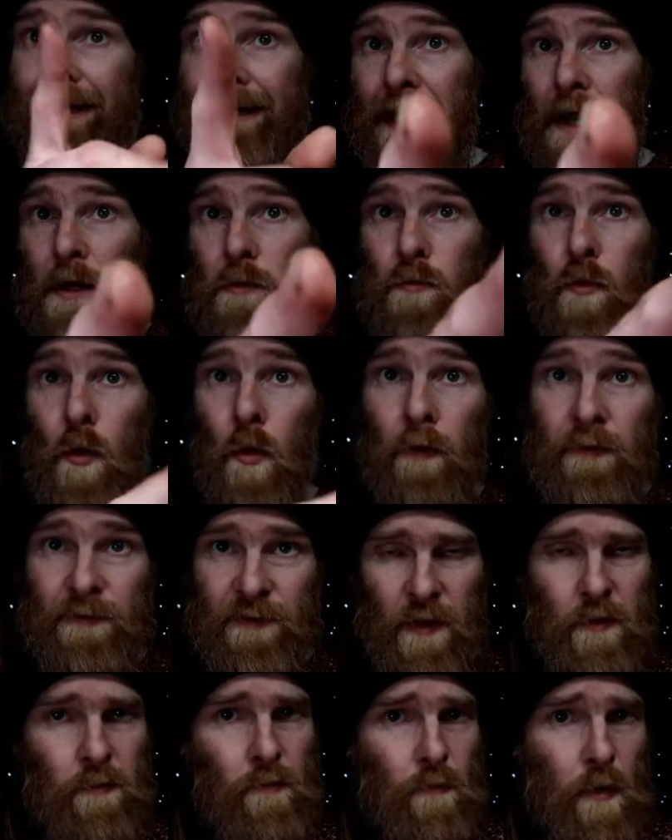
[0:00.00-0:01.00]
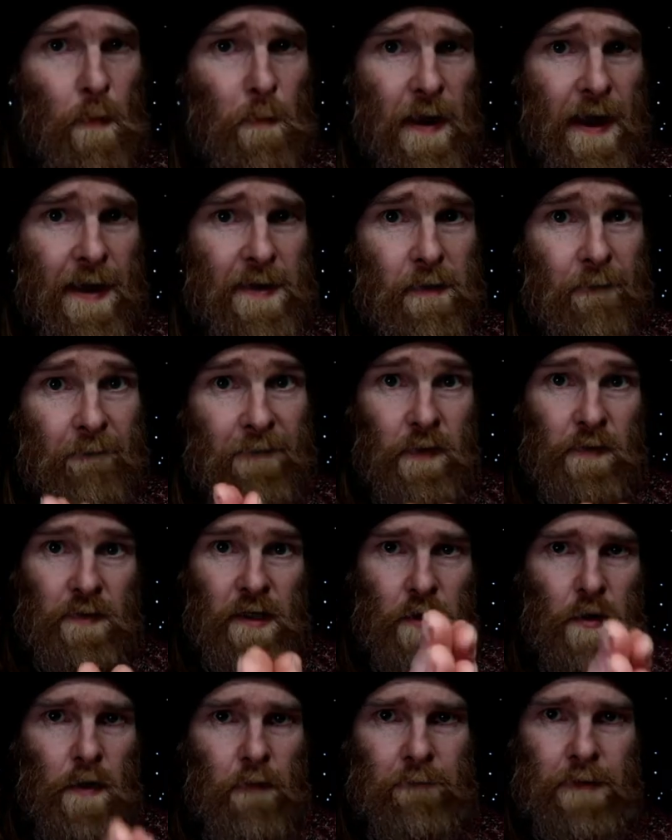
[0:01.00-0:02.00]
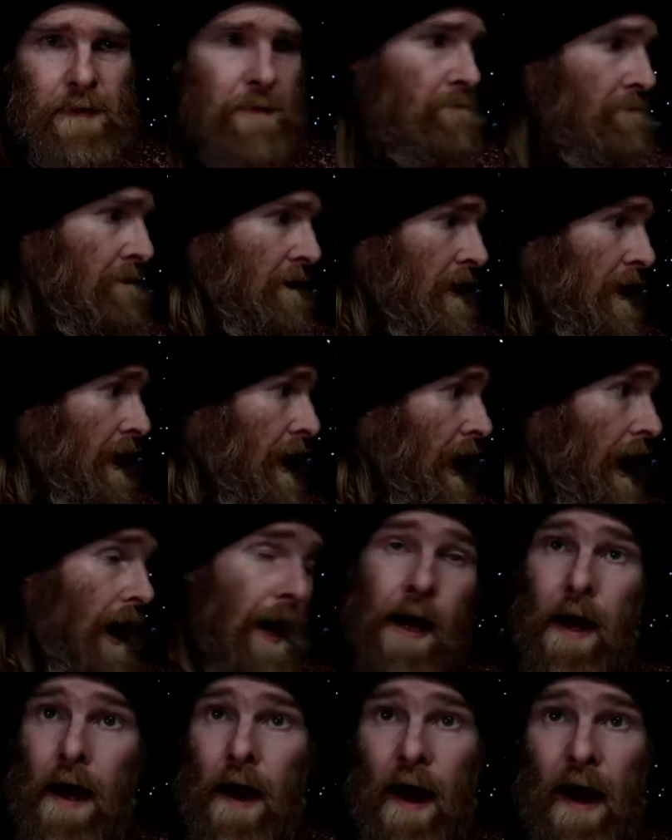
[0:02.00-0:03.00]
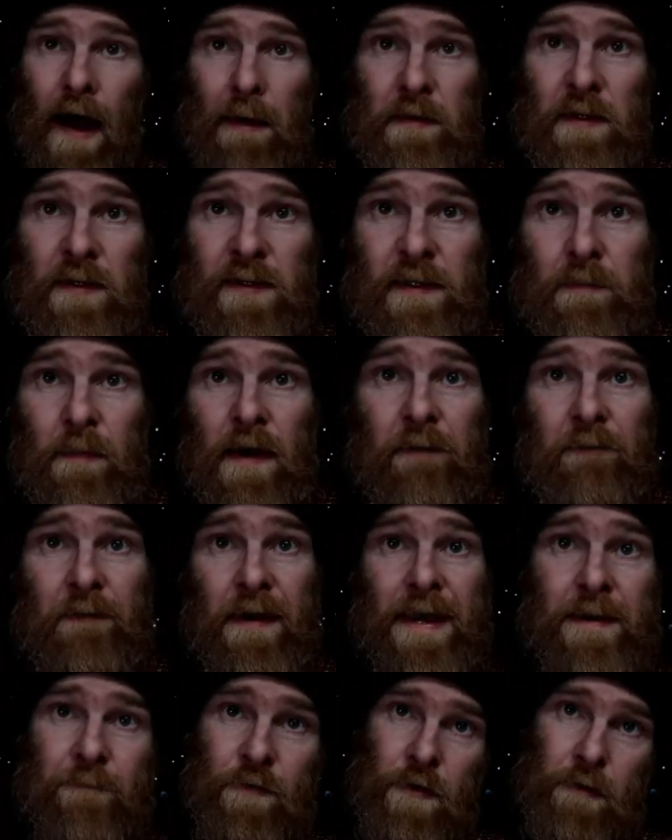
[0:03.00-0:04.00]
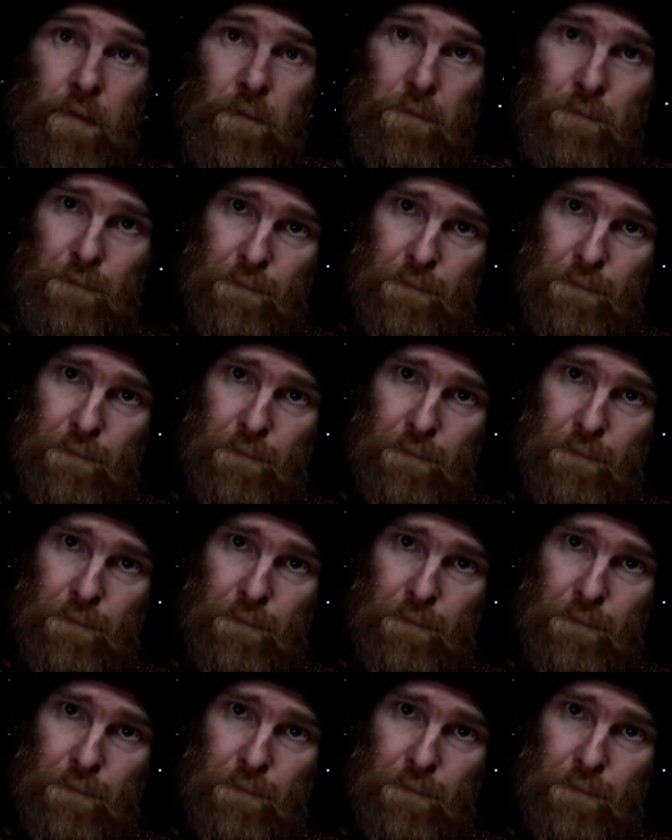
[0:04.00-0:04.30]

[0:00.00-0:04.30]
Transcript: now also prepare your filter coffee. I'm using my favourite